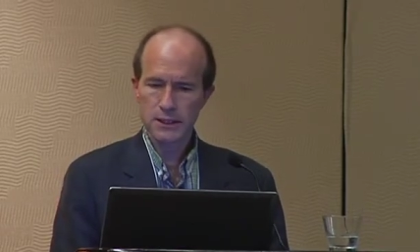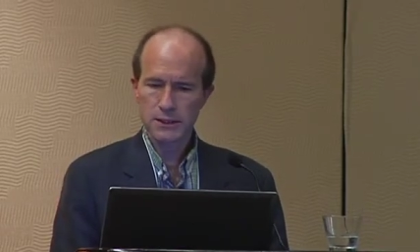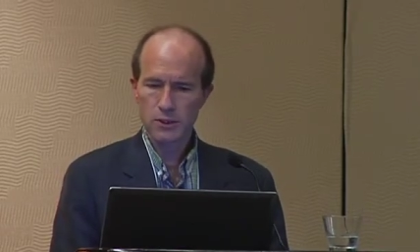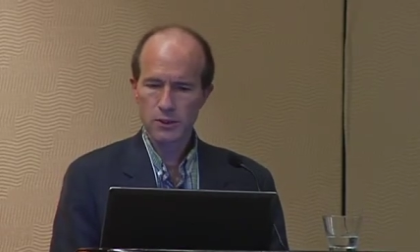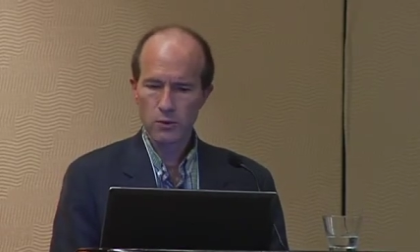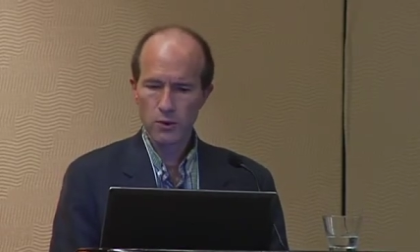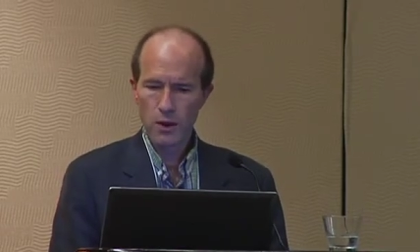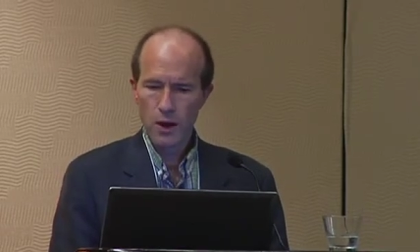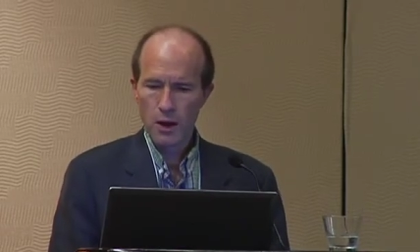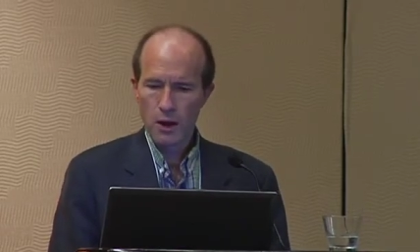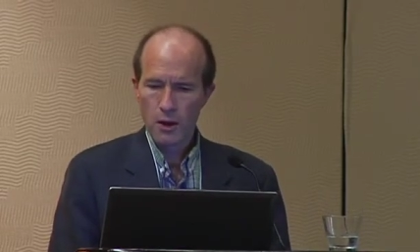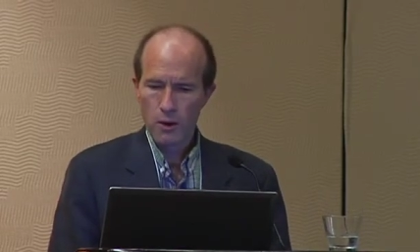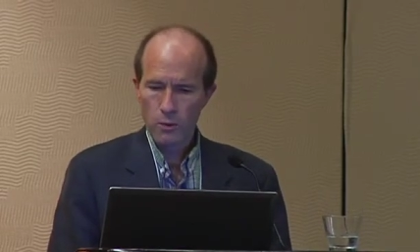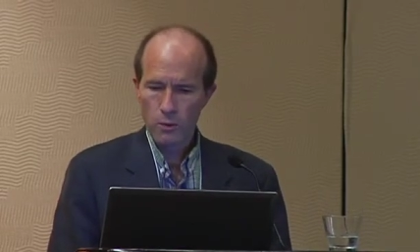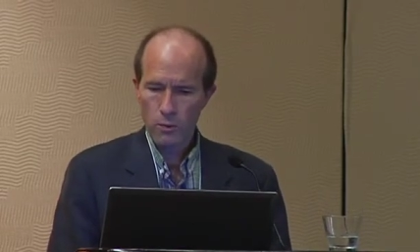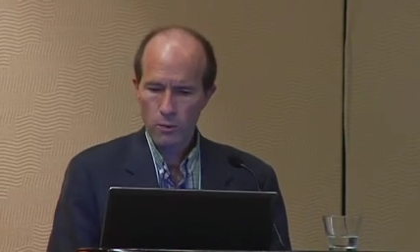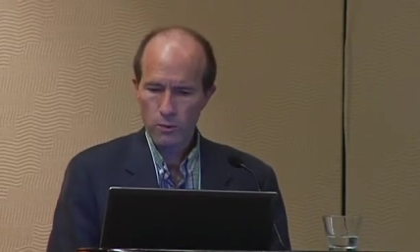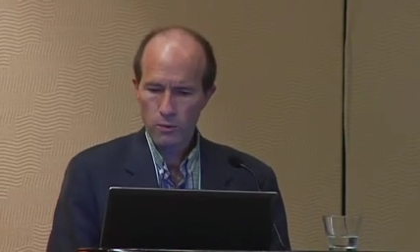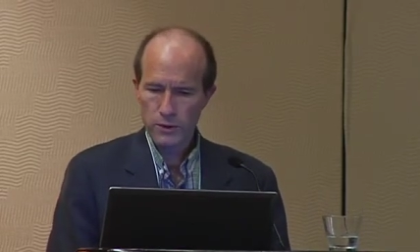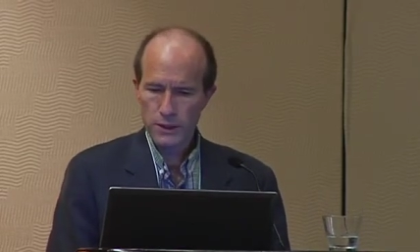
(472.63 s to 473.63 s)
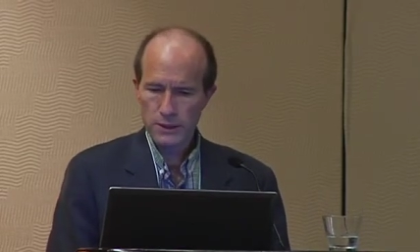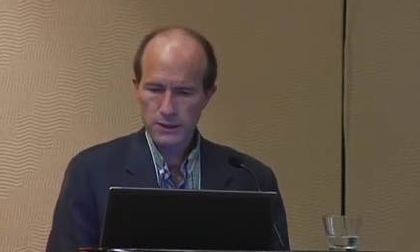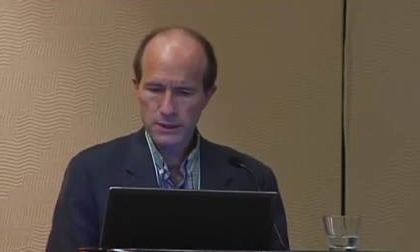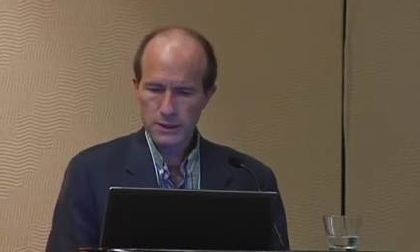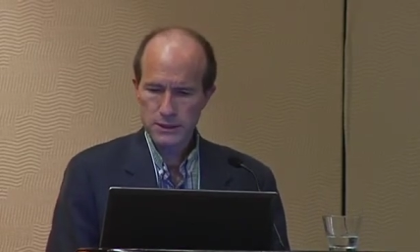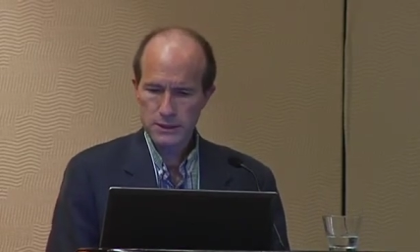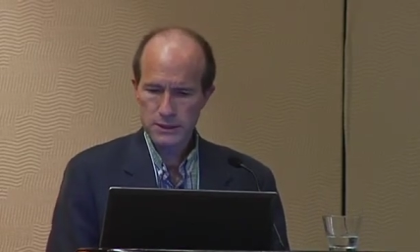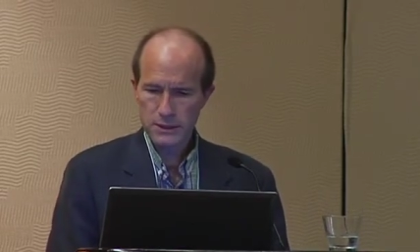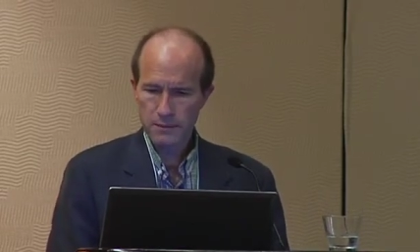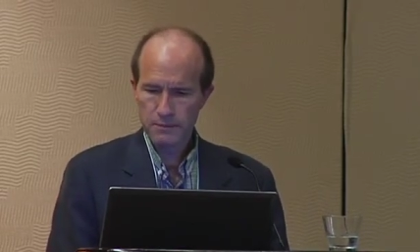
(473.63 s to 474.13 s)
So this
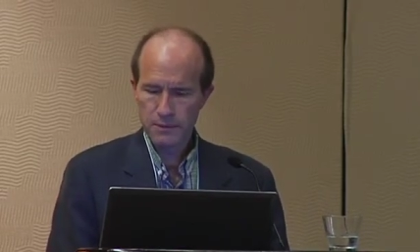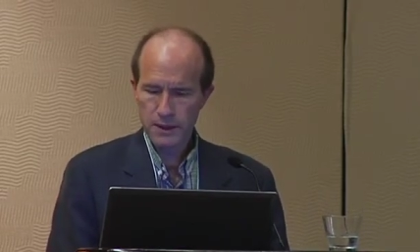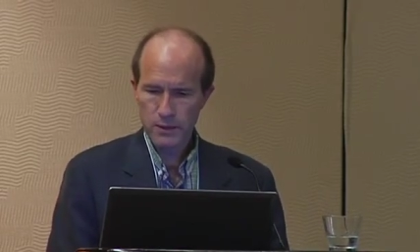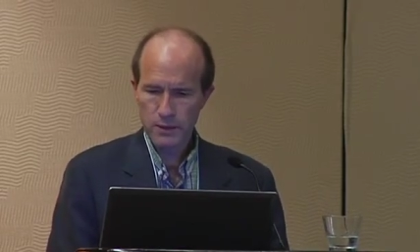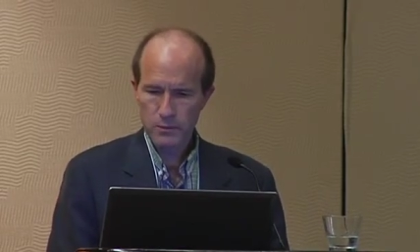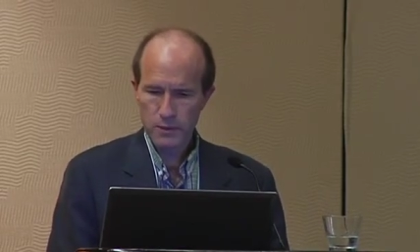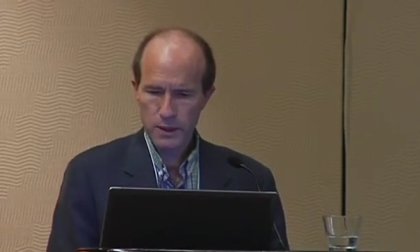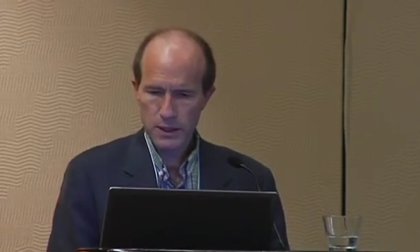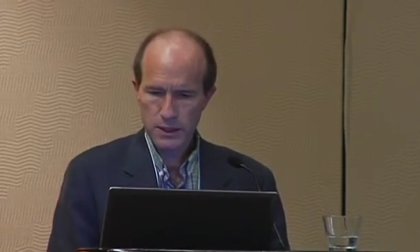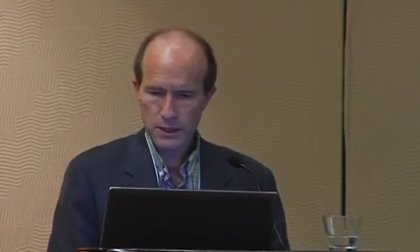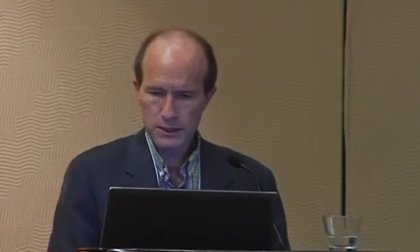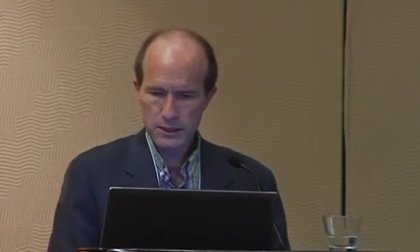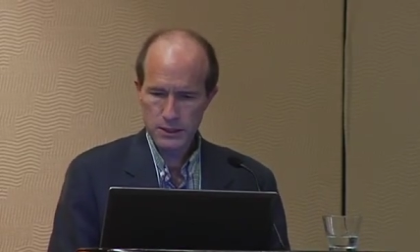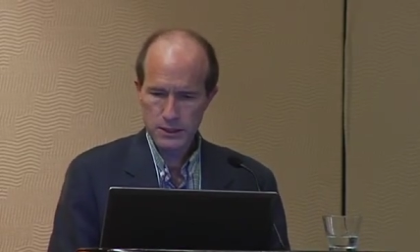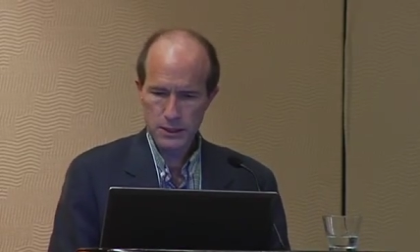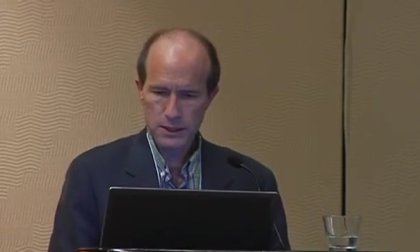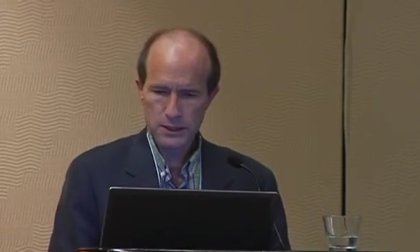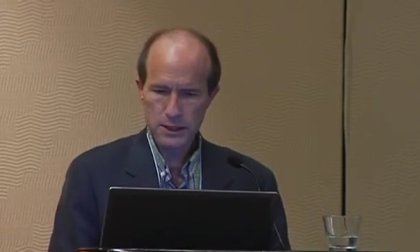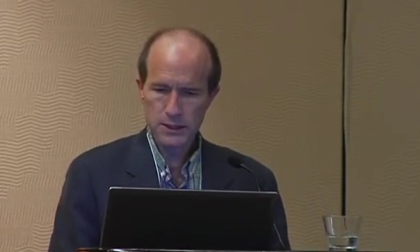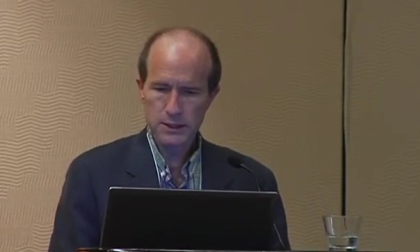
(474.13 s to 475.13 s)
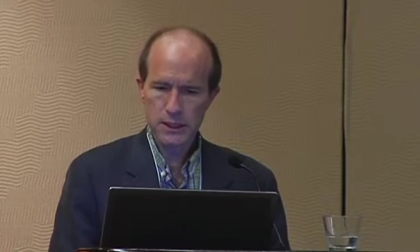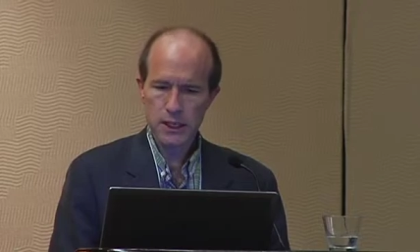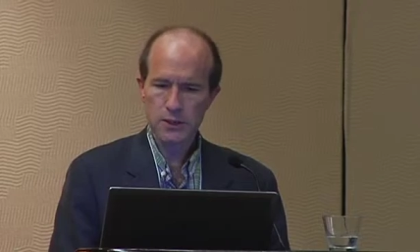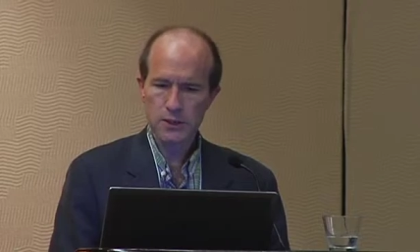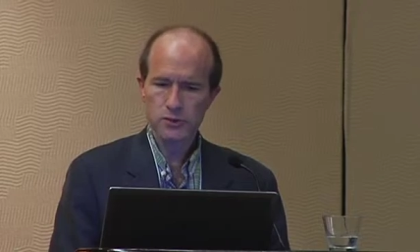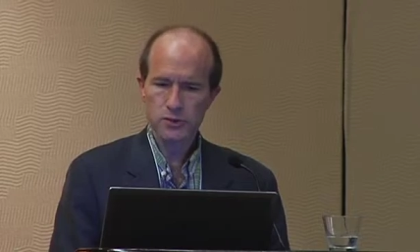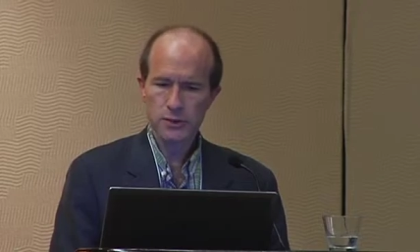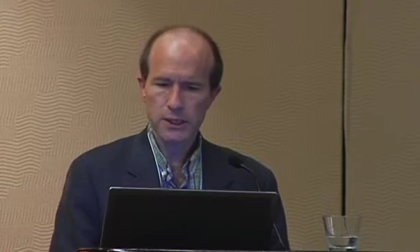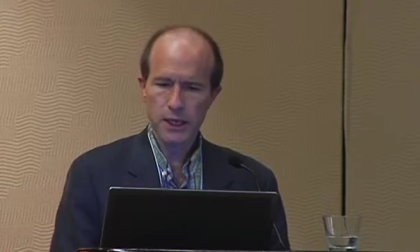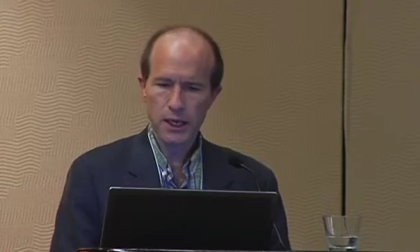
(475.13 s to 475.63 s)
is something we still need to
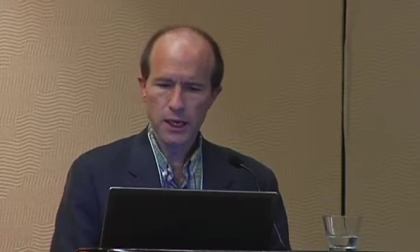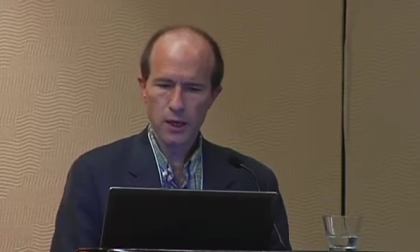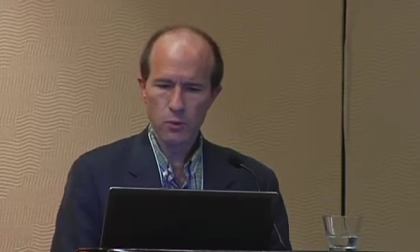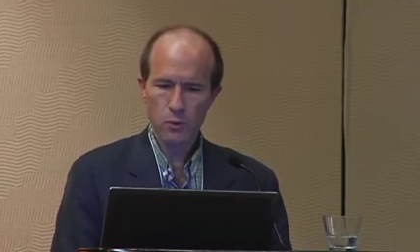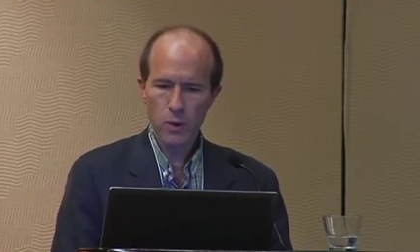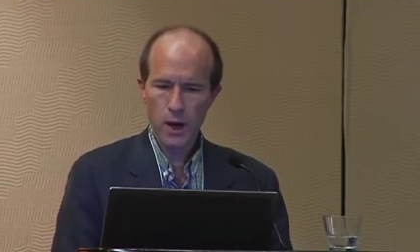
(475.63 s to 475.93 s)
understand,